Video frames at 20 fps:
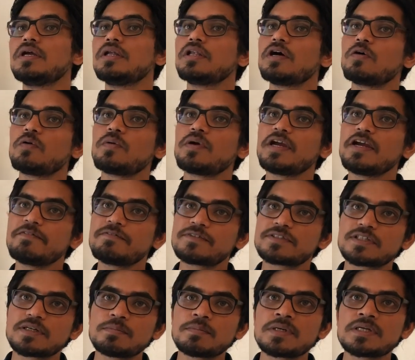Now, if
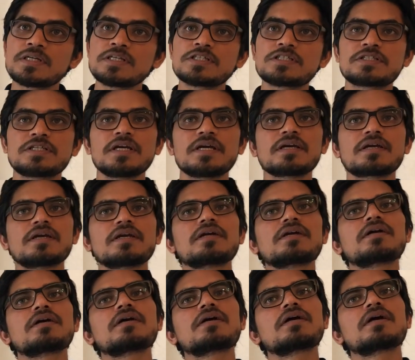somebody is
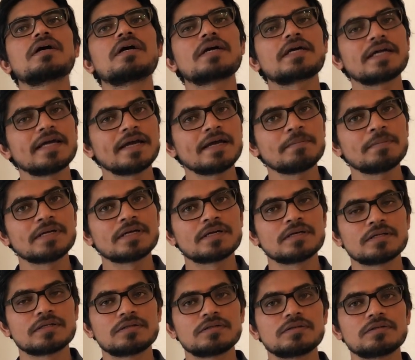taking a
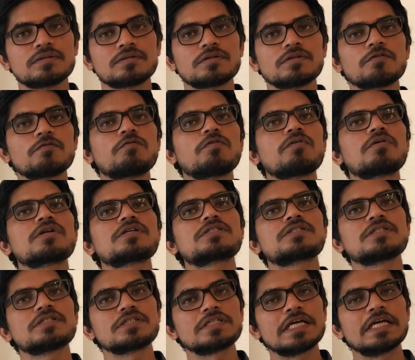chemical for a
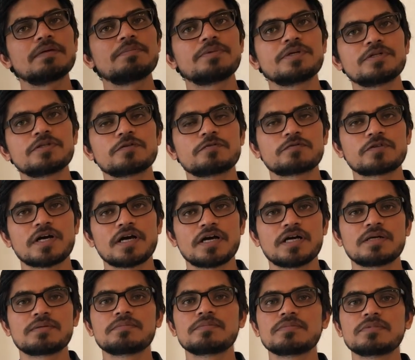certain period of
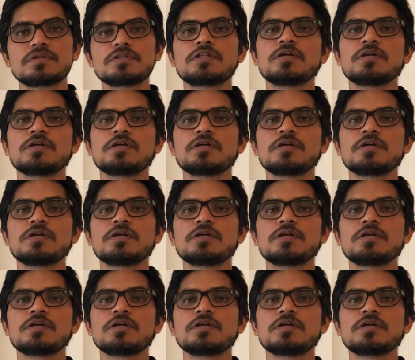time,